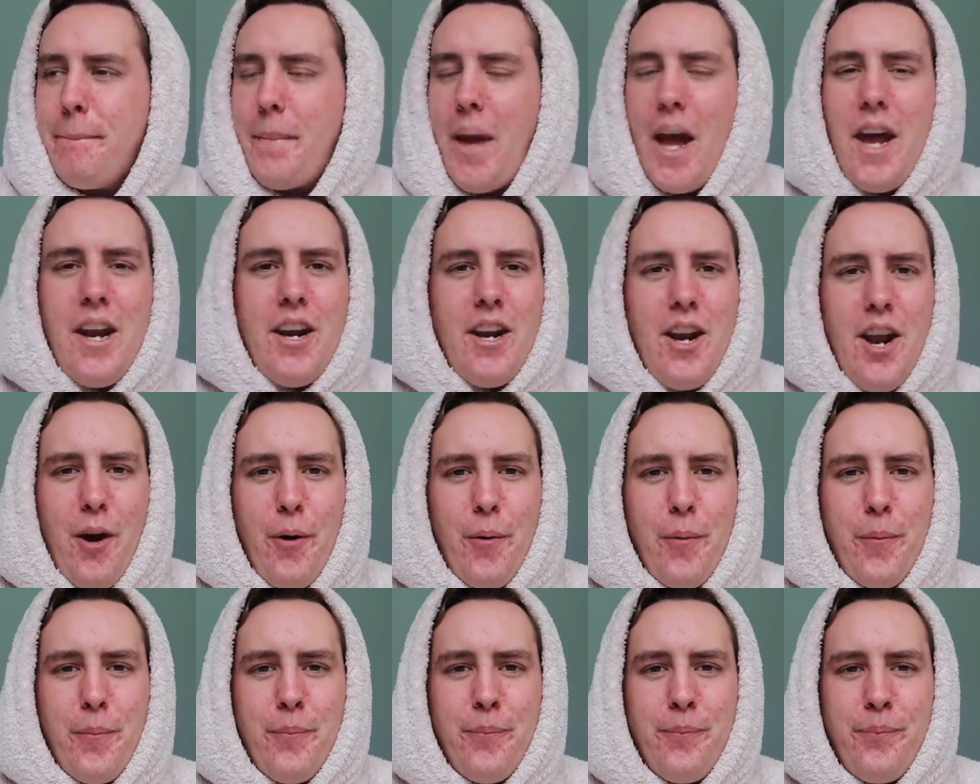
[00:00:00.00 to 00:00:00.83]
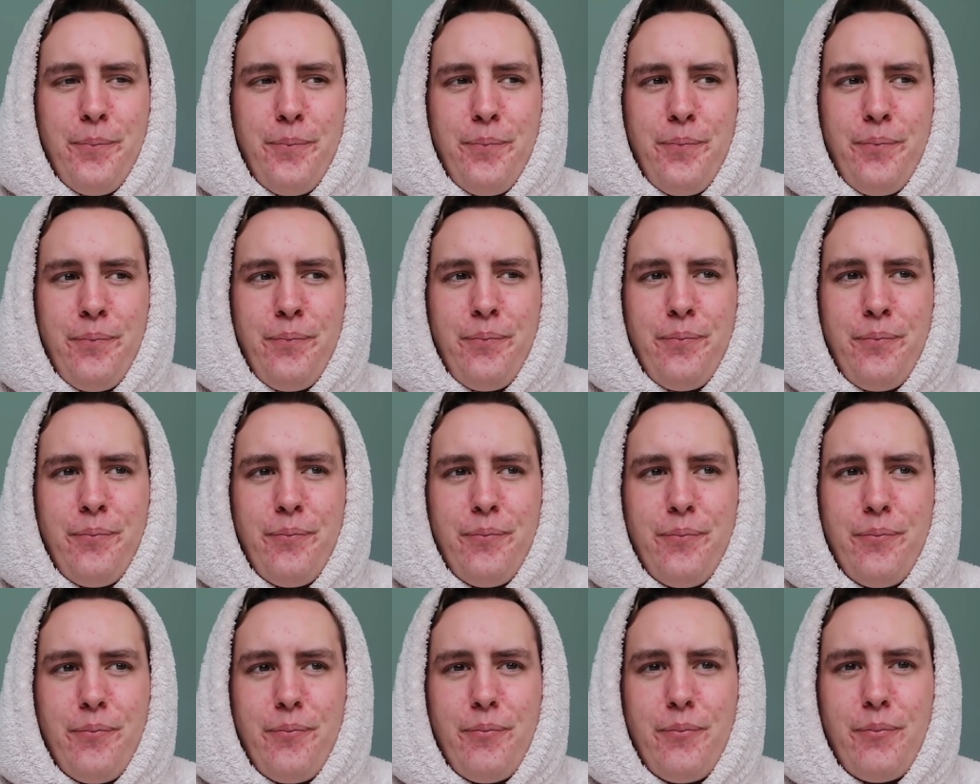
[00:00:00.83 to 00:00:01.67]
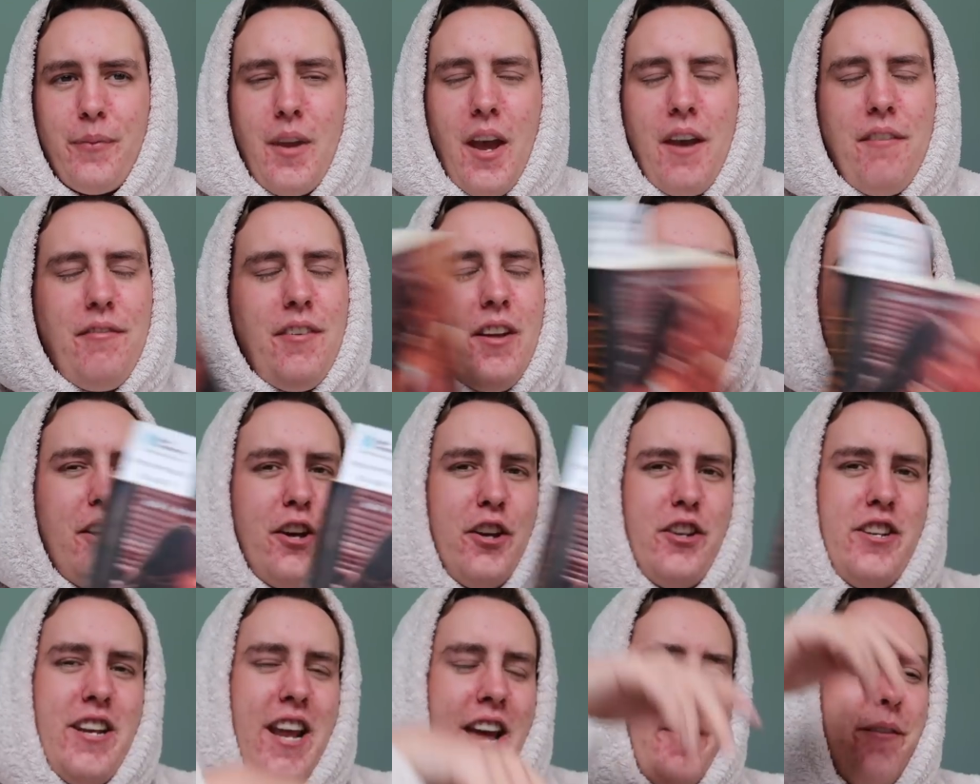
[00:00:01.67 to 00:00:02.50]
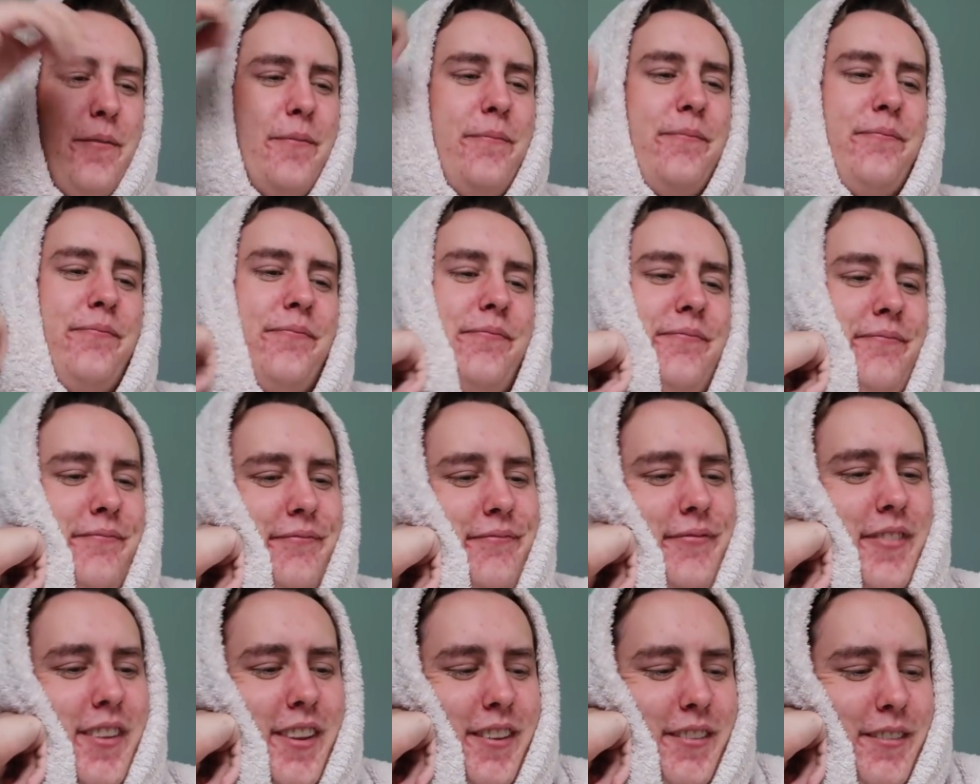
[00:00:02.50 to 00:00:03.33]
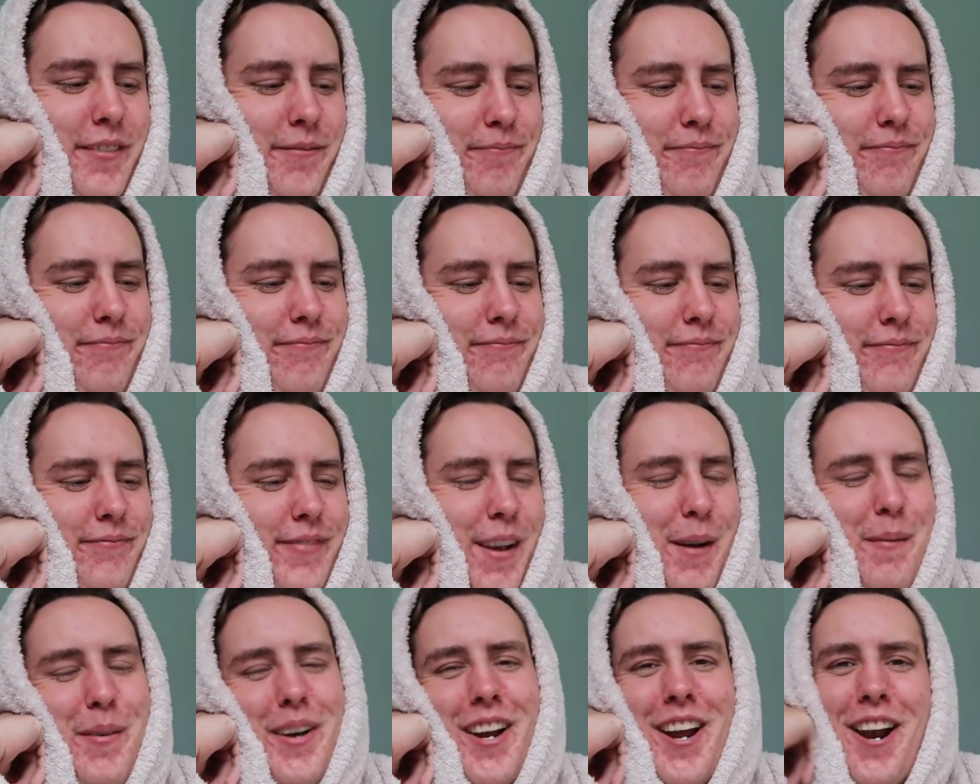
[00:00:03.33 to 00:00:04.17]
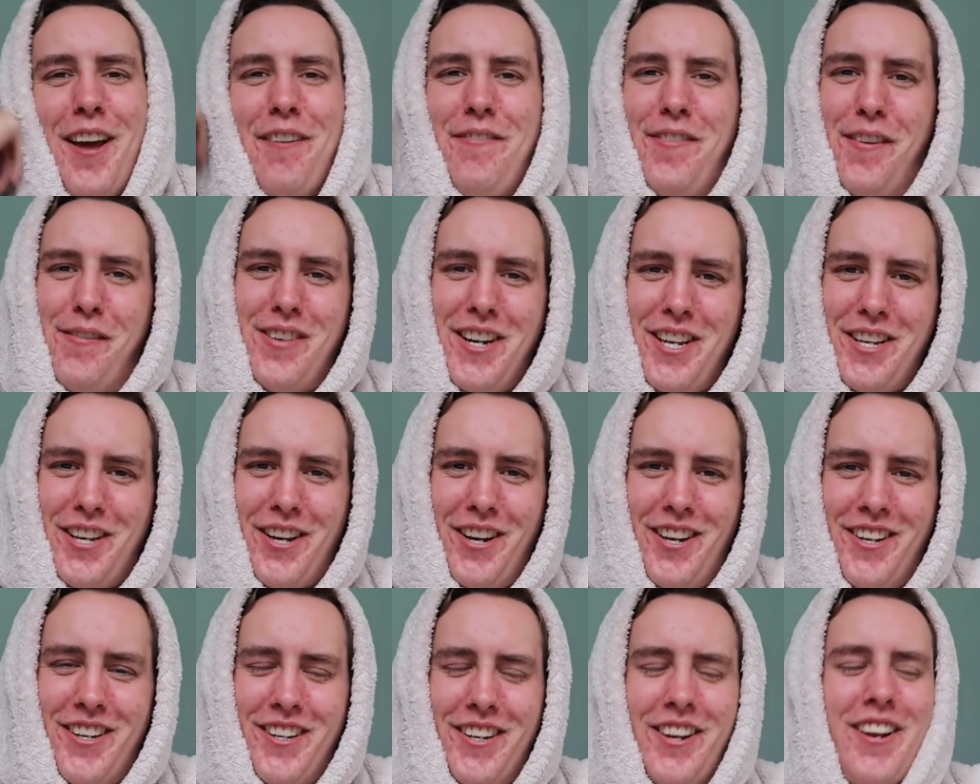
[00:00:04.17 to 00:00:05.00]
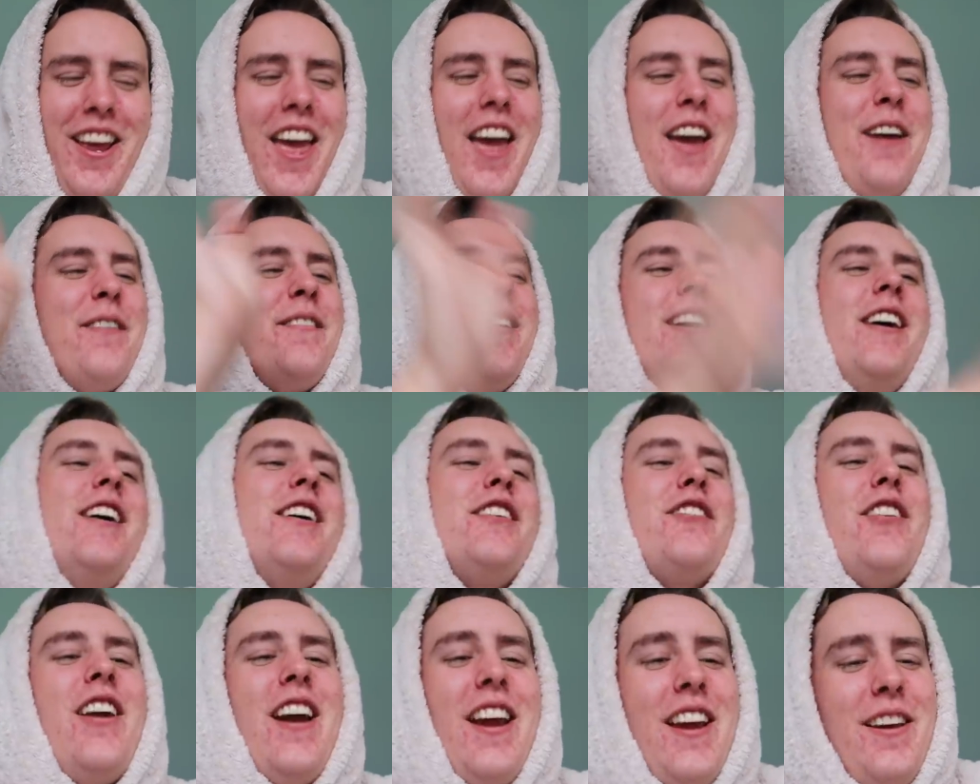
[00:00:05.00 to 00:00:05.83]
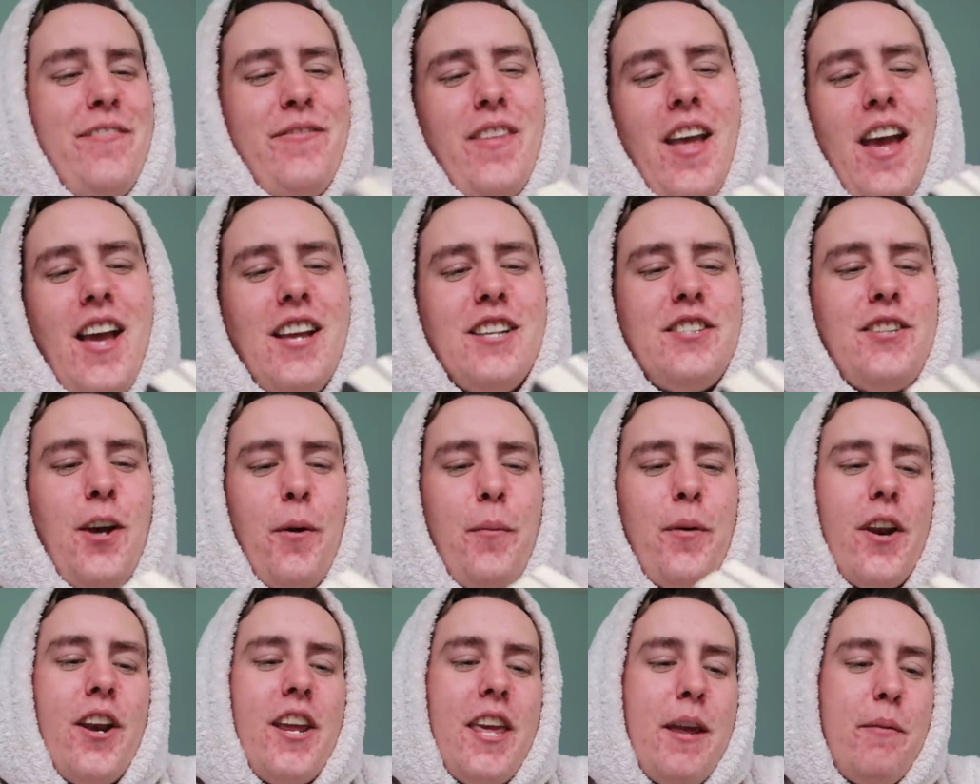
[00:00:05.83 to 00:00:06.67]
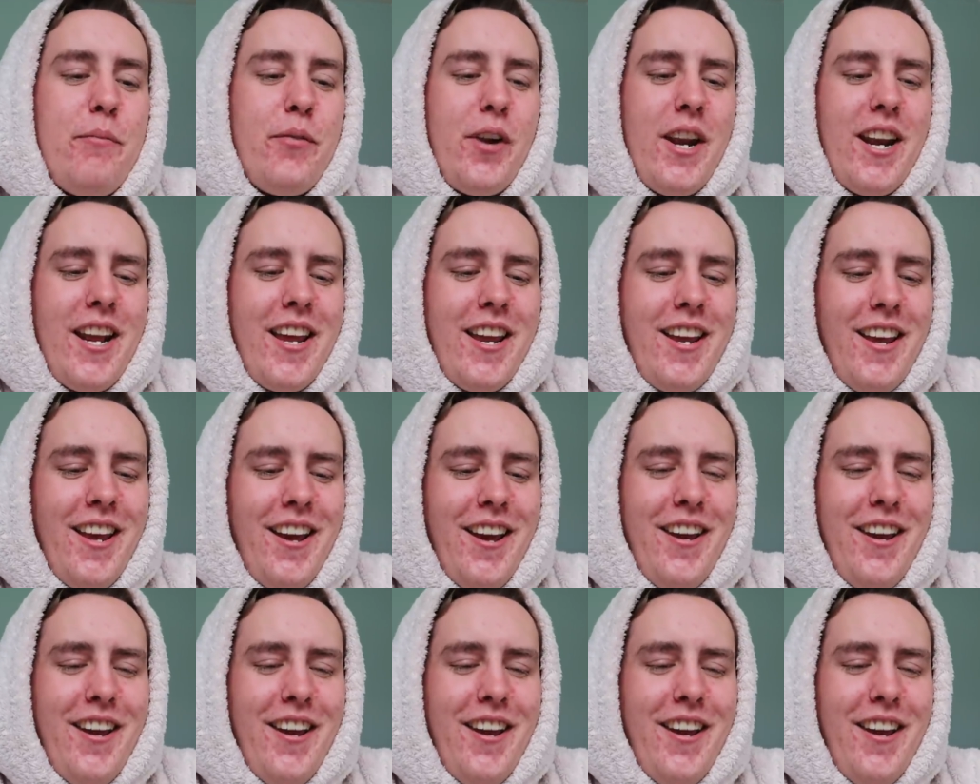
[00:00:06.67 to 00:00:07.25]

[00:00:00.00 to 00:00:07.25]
I don't know. I feel good now. Oh my god, I feel really good. Okay, great. So we're gonna keep reading.